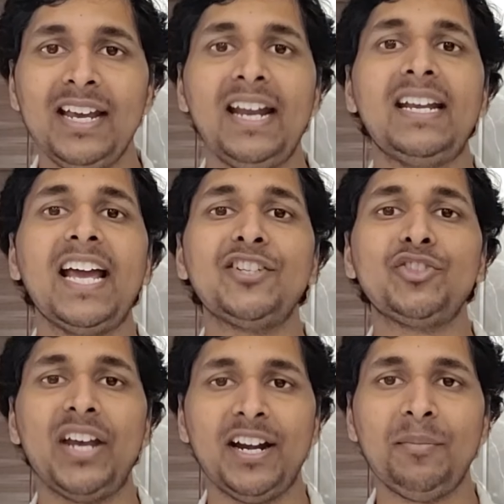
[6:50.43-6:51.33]
it has
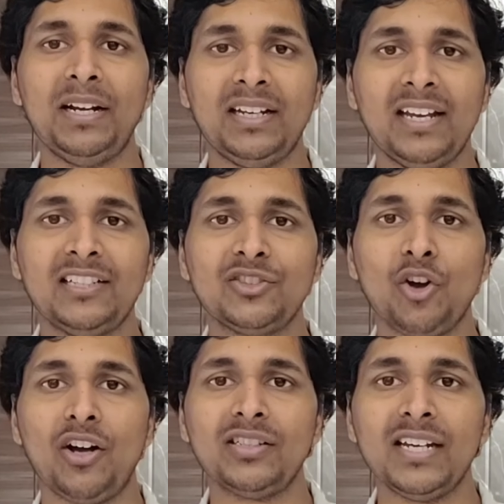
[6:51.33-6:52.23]
shared maintenance
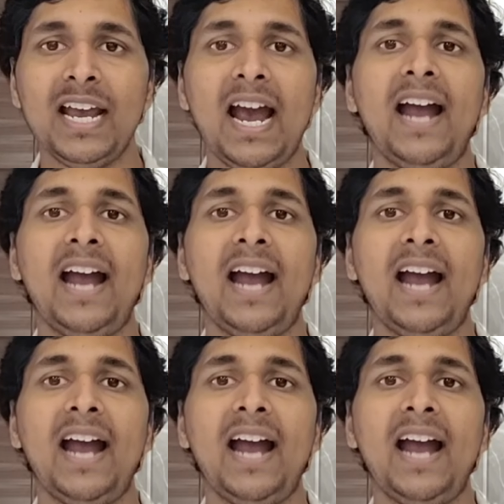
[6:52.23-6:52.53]
cost,